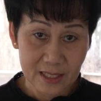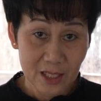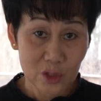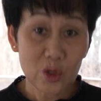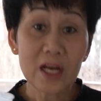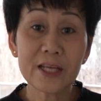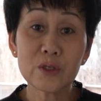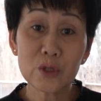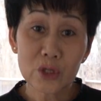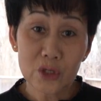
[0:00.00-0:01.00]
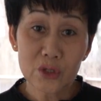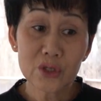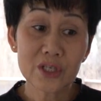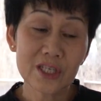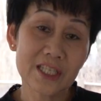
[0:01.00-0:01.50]
So I let you know
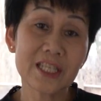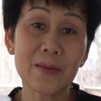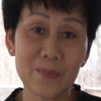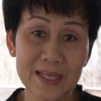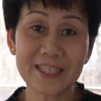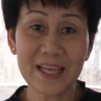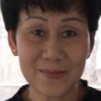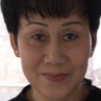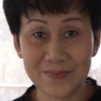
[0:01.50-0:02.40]
step by step.